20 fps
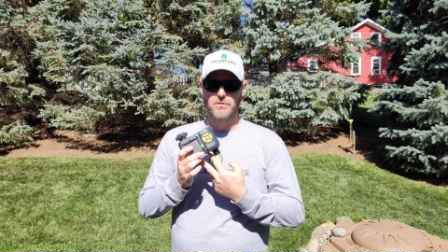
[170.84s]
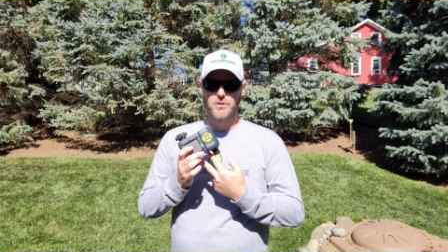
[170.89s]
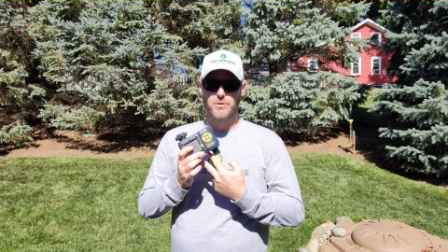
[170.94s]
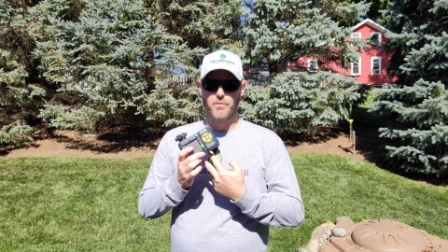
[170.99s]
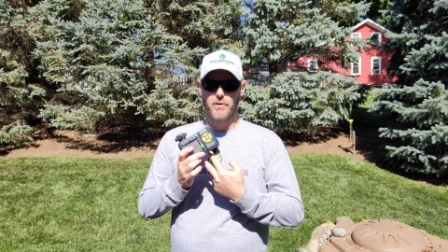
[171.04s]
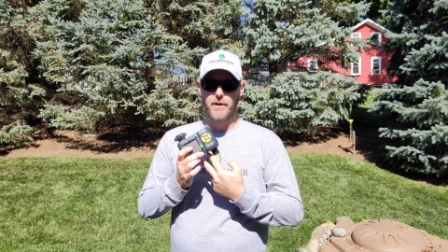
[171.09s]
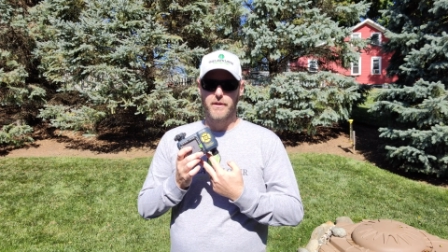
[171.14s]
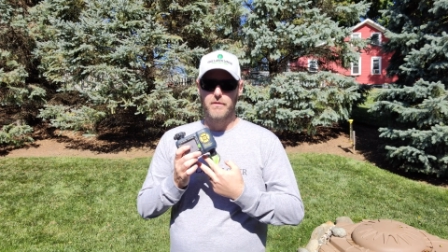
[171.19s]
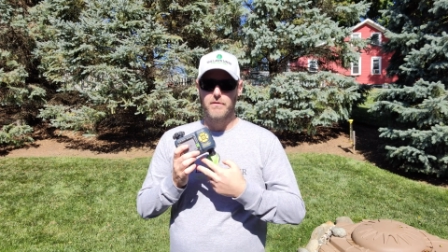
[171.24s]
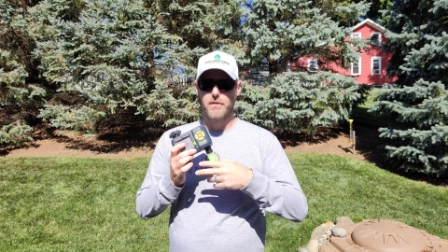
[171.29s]

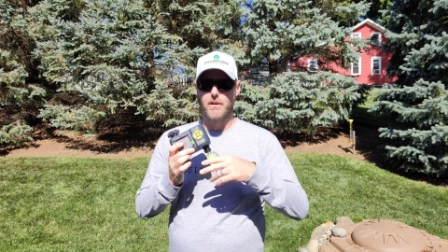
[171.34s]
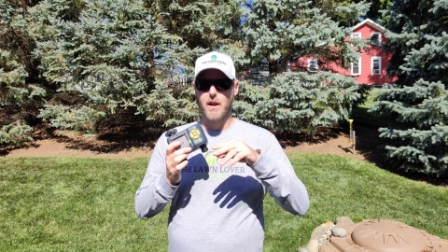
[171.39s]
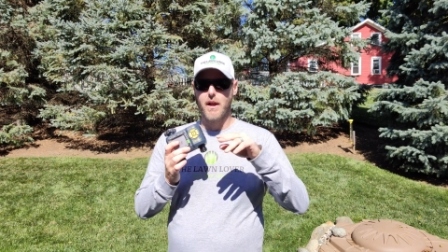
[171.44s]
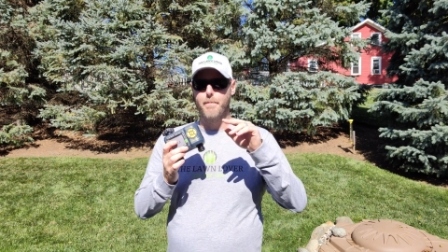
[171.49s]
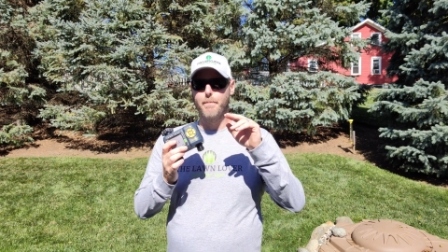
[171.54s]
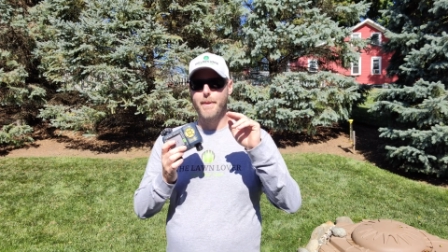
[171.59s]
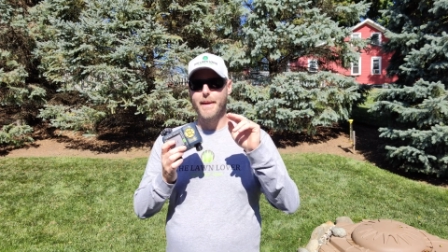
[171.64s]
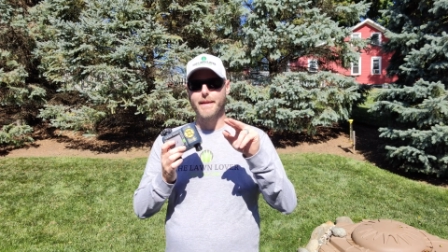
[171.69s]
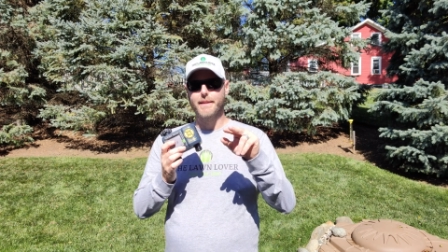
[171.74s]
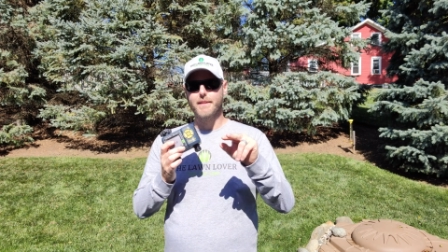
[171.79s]
sprinkler. Now, I
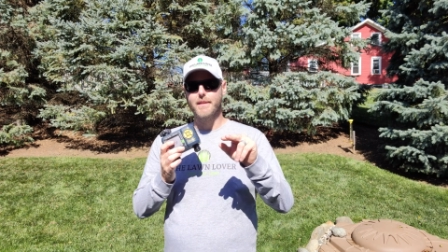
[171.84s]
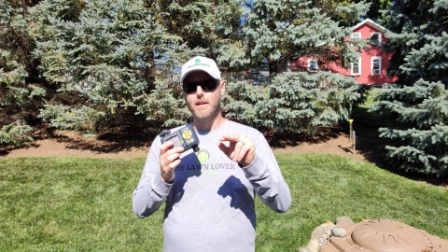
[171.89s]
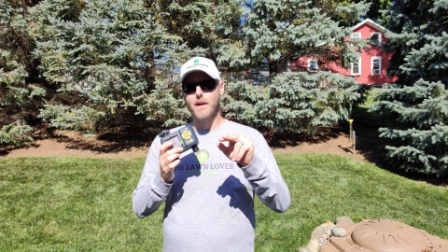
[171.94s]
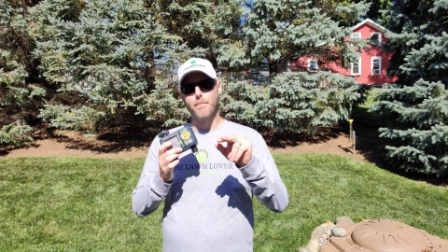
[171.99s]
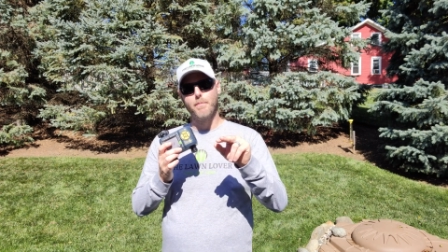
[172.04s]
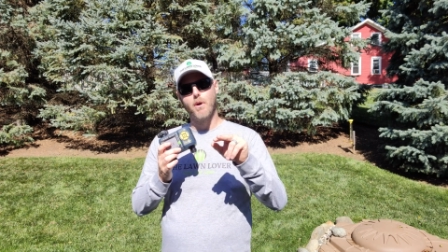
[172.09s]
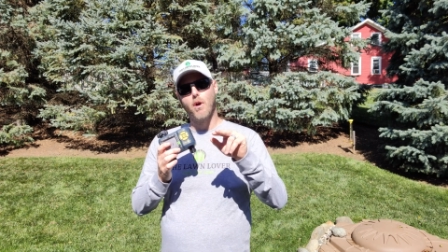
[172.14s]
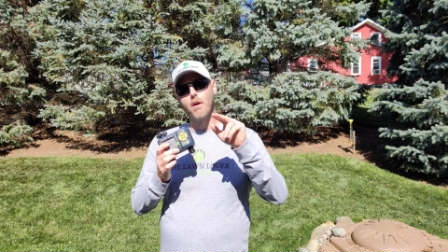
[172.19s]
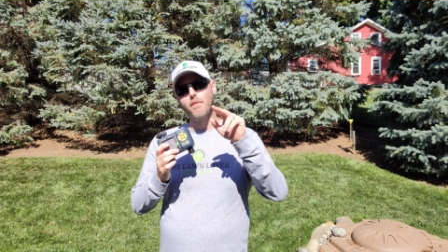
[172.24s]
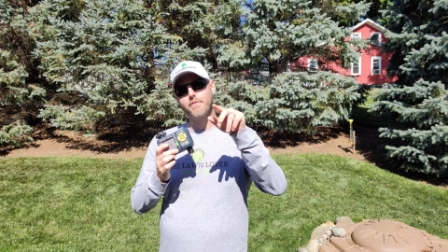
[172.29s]
picked it
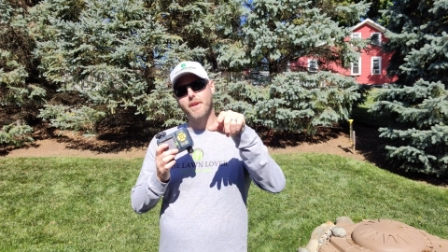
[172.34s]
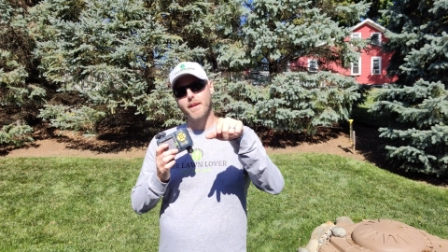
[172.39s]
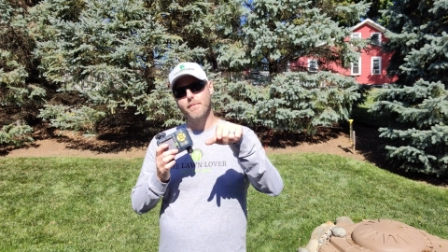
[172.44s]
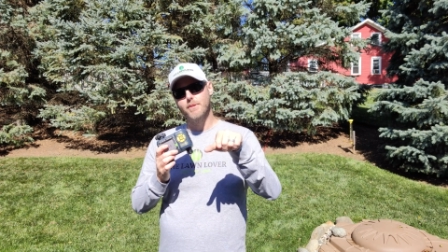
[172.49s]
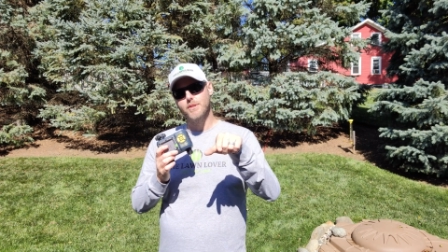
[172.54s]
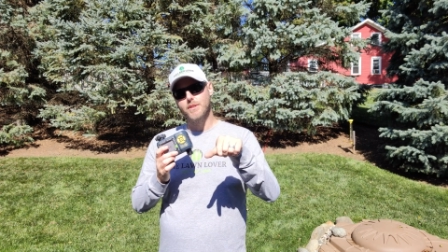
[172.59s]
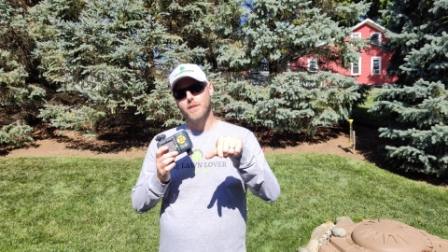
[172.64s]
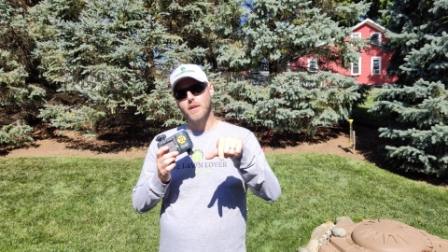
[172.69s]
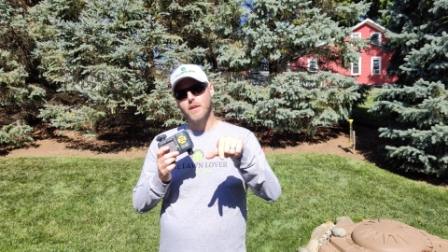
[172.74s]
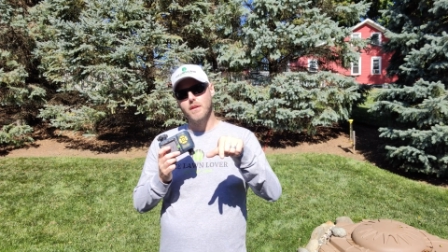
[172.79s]
up off
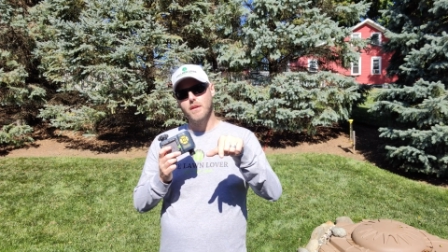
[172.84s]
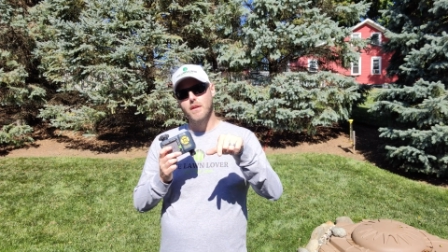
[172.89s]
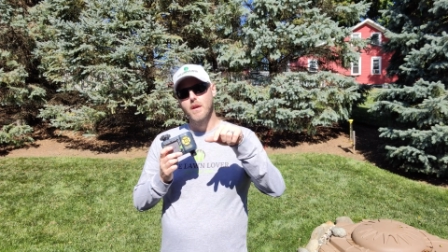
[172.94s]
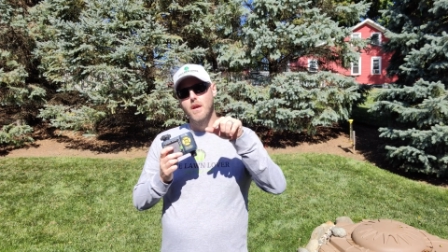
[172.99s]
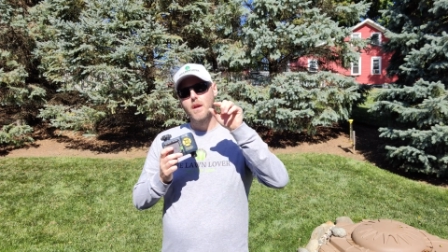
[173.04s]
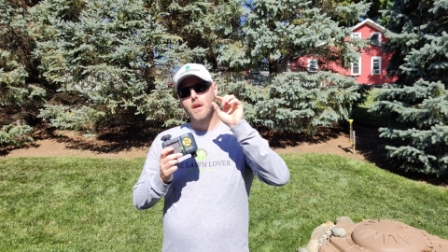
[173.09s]
Amazon